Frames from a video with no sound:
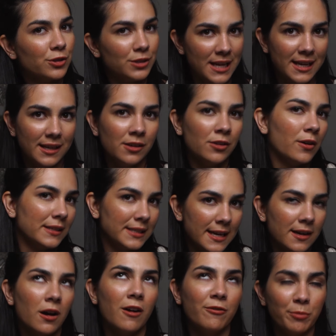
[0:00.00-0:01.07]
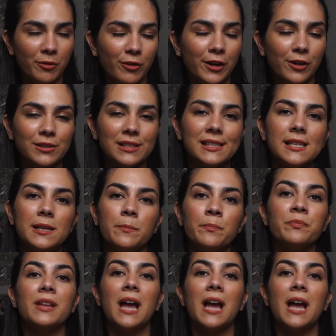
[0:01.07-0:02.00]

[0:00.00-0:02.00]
I take off before I go to sleep,